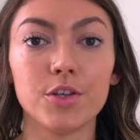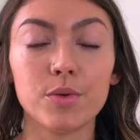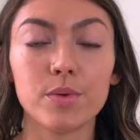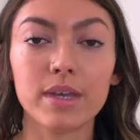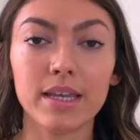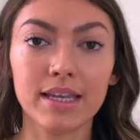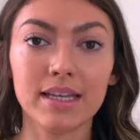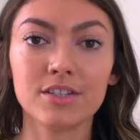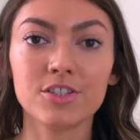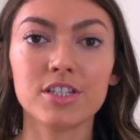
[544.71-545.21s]

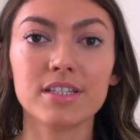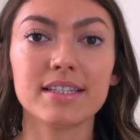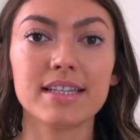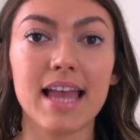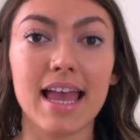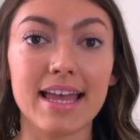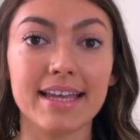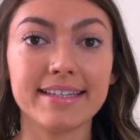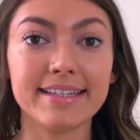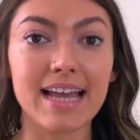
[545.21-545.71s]
can just
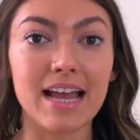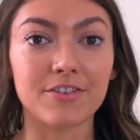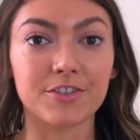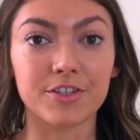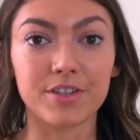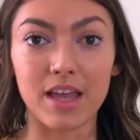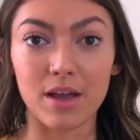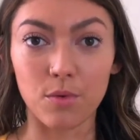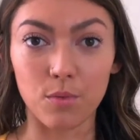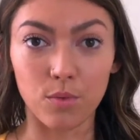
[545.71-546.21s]
end after
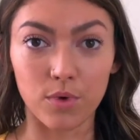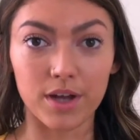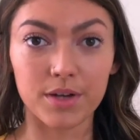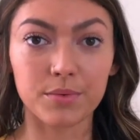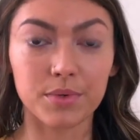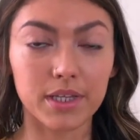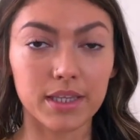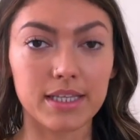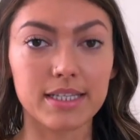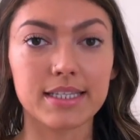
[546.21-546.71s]
that one
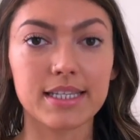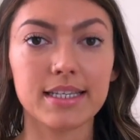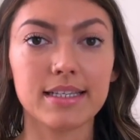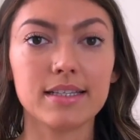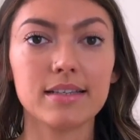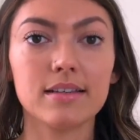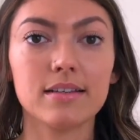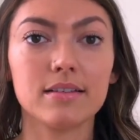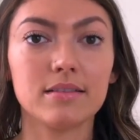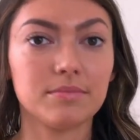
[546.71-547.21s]

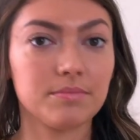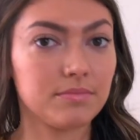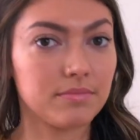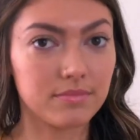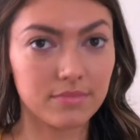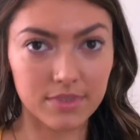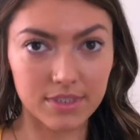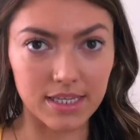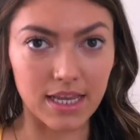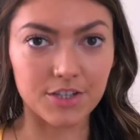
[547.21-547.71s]
releasing
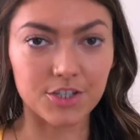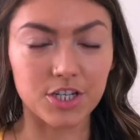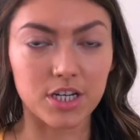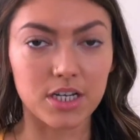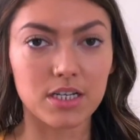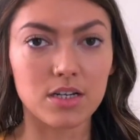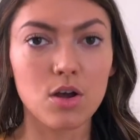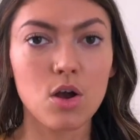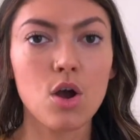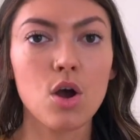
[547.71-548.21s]

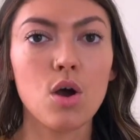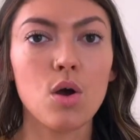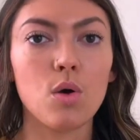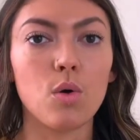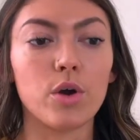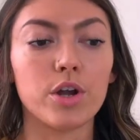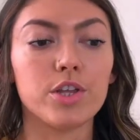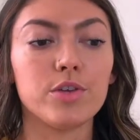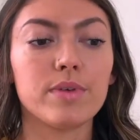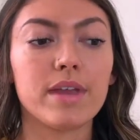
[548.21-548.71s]
session,
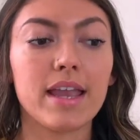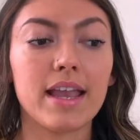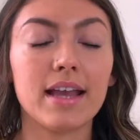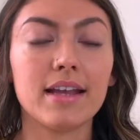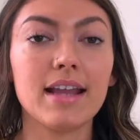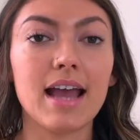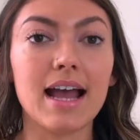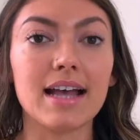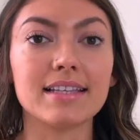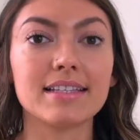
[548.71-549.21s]
or you can
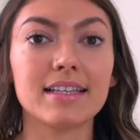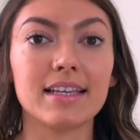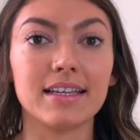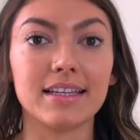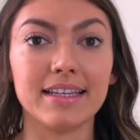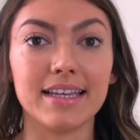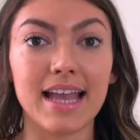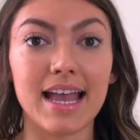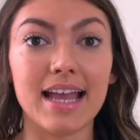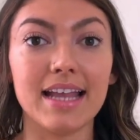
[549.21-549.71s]
ask
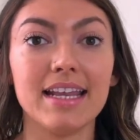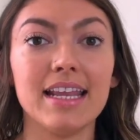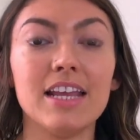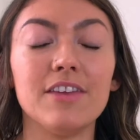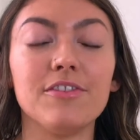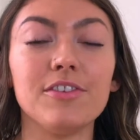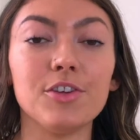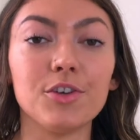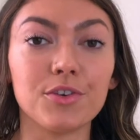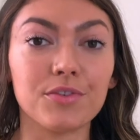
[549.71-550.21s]
again
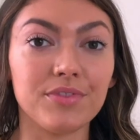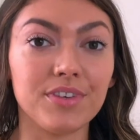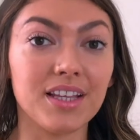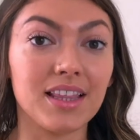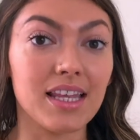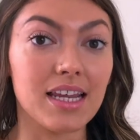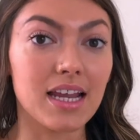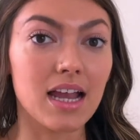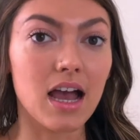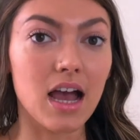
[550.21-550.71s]
if you're
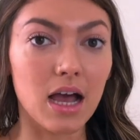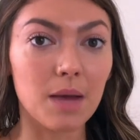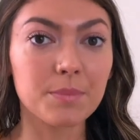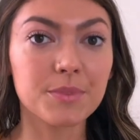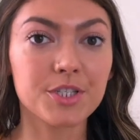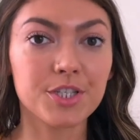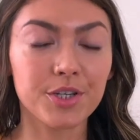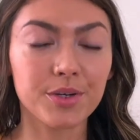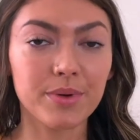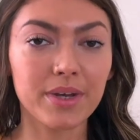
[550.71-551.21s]
feeling up
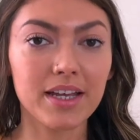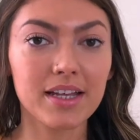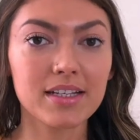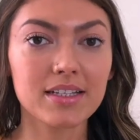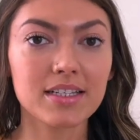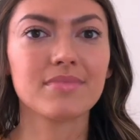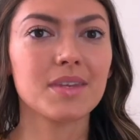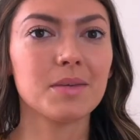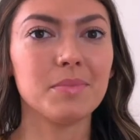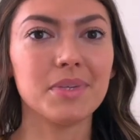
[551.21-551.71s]
to
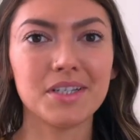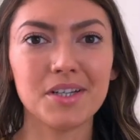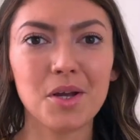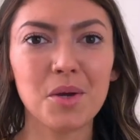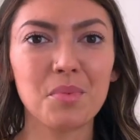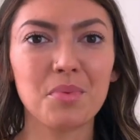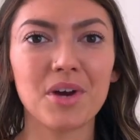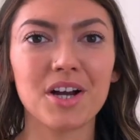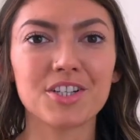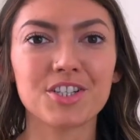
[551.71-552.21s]
it, but no
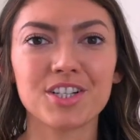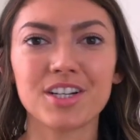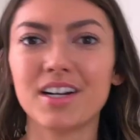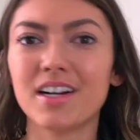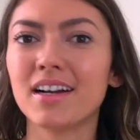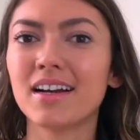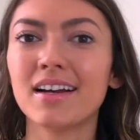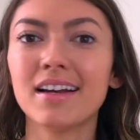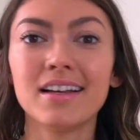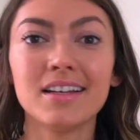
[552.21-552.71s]

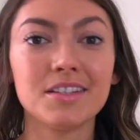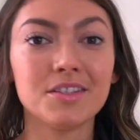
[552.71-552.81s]
pressure.